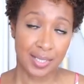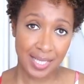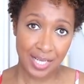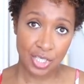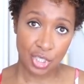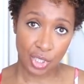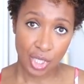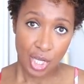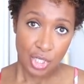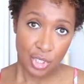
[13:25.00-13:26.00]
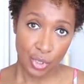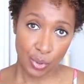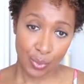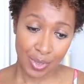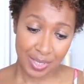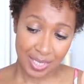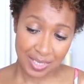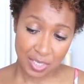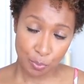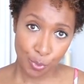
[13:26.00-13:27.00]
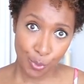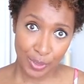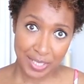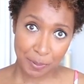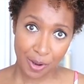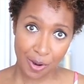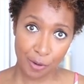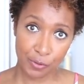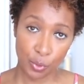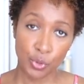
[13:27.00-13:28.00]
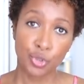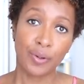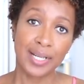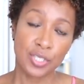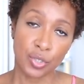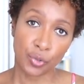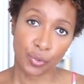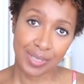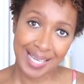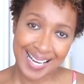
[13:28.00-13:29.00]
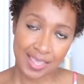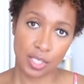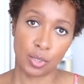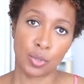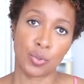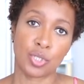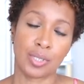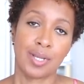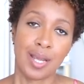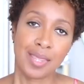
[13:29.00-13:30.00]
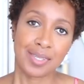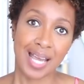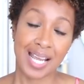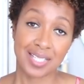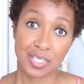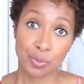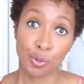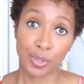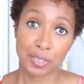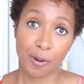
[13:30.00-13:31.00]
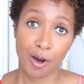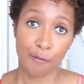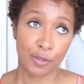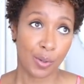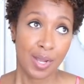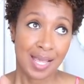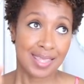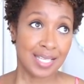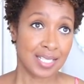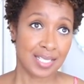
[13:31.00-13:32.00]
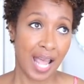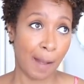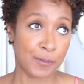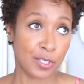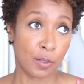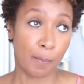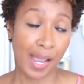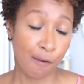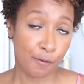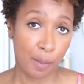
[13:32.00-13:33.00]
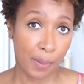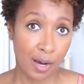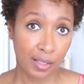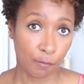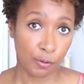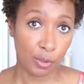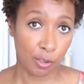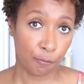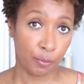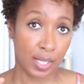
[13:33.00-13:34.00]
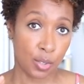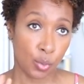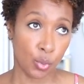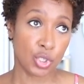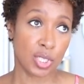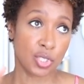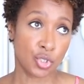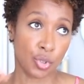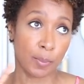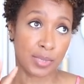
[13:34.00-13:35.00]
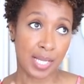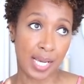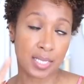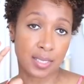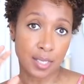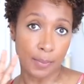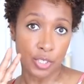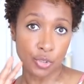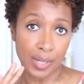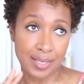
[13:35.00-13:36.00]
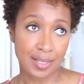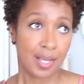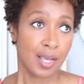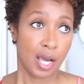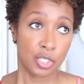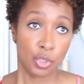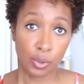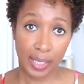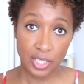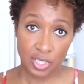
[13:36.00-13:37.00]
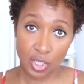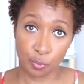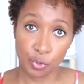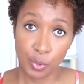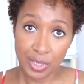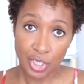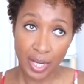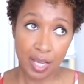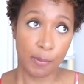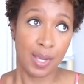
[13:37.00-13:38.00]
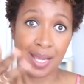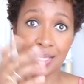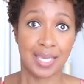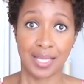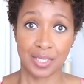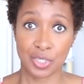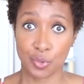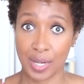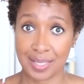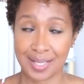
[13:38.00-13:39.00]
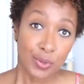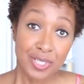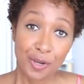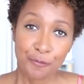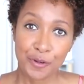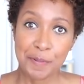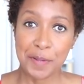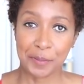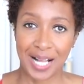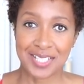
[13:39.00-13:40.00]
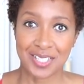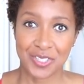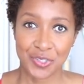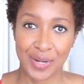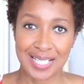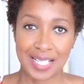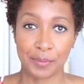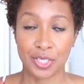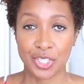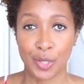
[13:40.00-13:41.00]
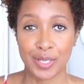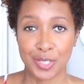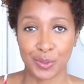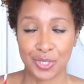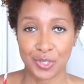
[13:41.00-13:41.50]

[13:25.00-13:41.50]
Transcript: attention to that smallest part of you or trying to create the illusion that that is the smallest part of you. This is absolute bang for your buck if you're looking for a gorgeous drop dead summer dress and you're like just a ruler shape, get this dress. Also Free People has this dress, I'm gonna show it to you on the